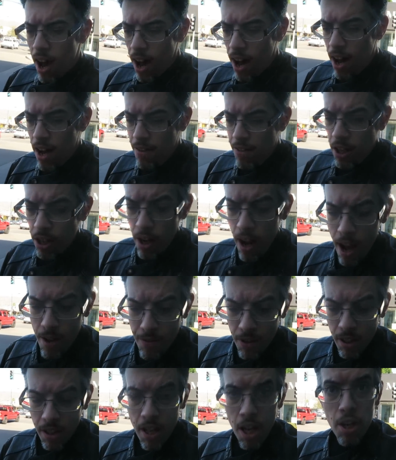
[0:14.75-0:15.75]
Uh, they're
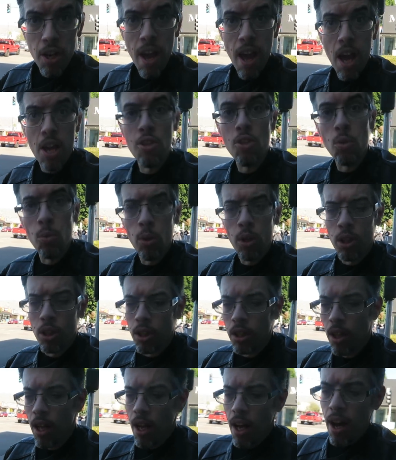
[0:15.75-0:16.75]
having their
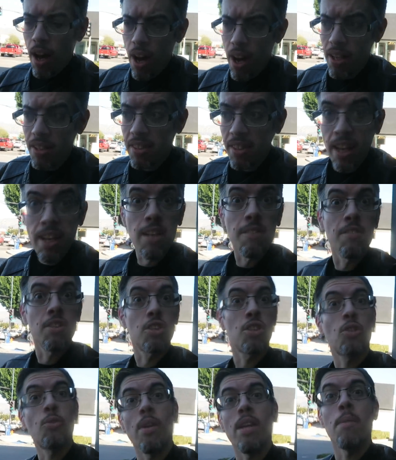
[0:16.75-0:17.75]
annual uh, Day of the
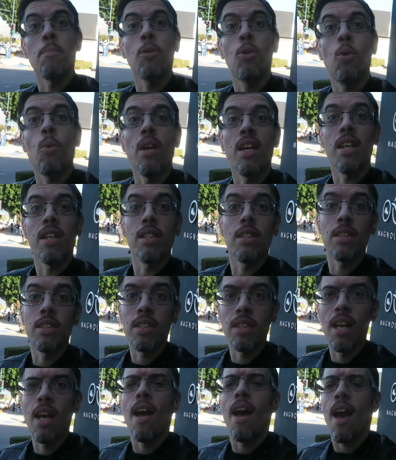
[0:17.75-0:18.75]
Scream
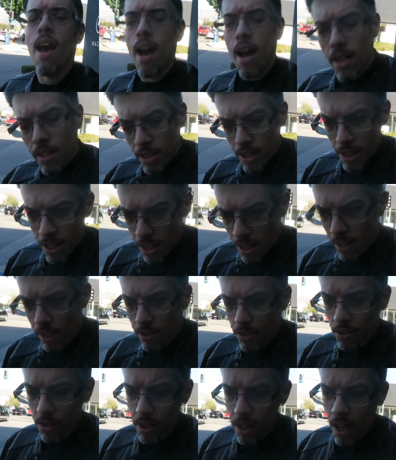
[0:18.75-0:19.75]
Queens and
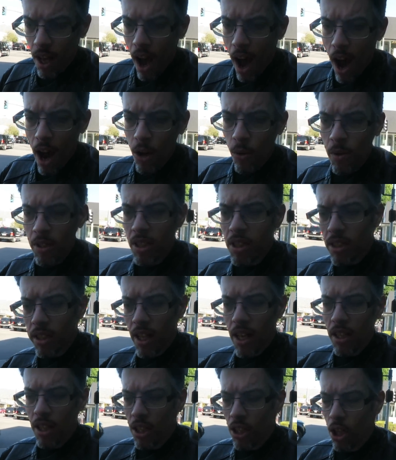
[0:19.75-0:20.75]
Kings, uh, which is
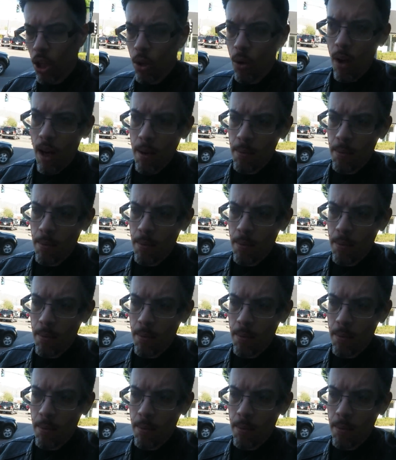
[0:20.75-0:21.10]
like, you know,